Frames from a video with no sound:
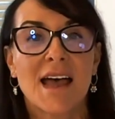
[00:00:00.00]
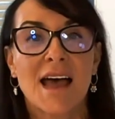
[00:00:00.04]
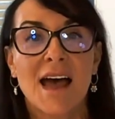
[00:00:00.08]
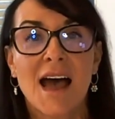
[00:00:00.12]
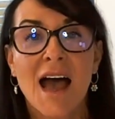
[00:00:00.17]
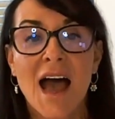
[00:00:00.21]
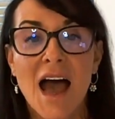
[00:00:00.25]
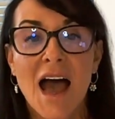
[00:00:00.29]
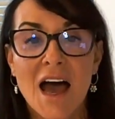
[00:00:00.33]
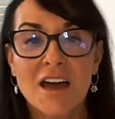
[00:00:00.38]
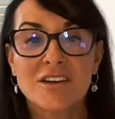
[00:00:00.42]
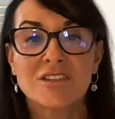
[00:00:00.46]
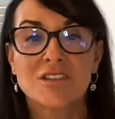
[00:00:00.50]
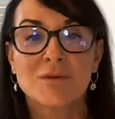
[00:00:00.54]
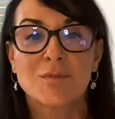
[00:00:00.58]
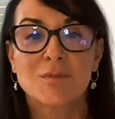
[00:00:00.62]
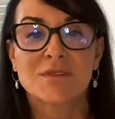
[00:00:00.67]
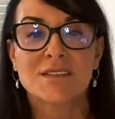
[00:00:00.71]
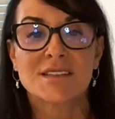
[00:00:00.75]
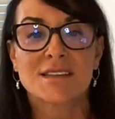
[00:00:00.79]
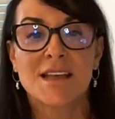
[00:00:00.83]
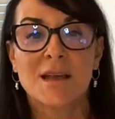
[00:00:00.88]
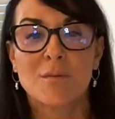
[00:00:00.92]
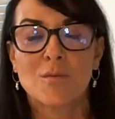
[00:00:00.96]

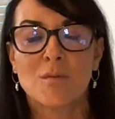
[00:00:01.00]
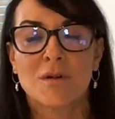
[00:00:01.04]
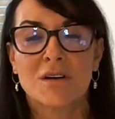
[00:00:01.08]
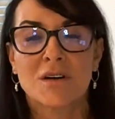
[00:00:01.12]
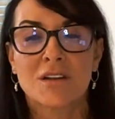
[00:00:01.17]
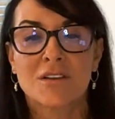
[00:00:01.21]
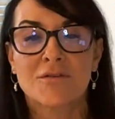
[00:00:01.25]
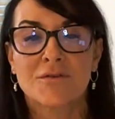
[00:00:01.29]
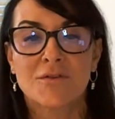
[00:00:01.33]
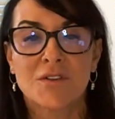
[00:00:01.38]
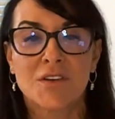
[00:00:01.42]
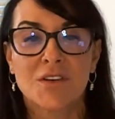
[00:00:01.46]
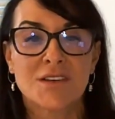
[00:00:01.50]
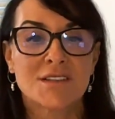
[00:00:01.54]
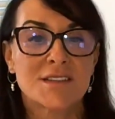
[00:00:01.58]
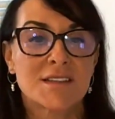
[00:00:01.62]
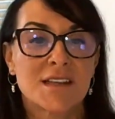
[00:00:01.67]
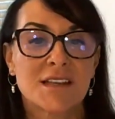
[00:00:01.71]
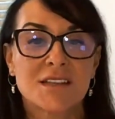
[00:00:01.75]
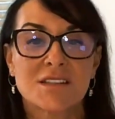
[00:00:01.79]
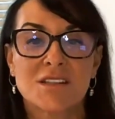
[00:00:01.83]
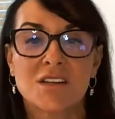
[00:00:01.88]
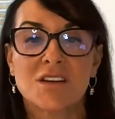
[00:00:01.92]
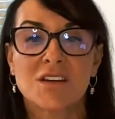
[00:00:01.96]
100% one of the first
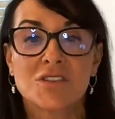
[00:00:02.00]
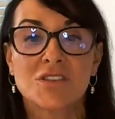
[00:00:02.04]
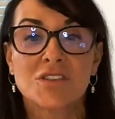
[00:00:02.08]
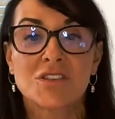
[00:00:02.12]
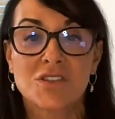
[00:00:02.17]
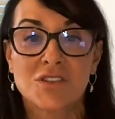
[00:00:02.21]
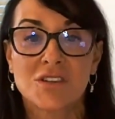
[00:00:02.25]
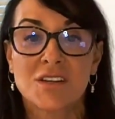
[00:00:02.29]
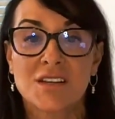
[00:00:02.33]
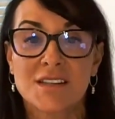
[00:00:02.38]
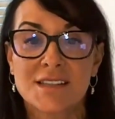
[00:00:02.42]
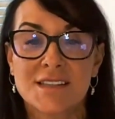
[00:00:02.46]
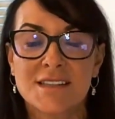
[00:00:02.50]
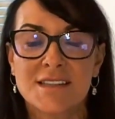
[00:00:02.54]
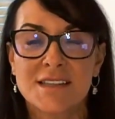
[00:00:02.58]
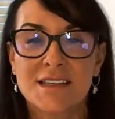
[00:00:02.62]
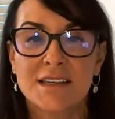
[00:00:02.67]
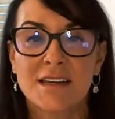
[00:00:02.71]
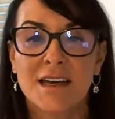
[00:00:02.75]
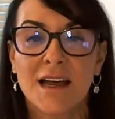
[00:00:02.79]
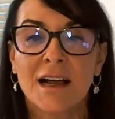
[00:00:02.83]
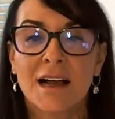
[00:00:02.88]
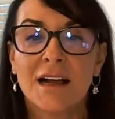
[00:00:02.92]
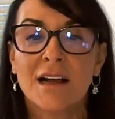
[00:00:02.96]
things you should
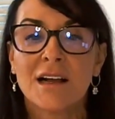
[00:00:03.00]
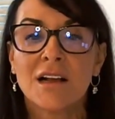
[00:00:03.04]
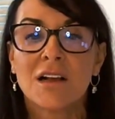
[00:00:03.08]
consider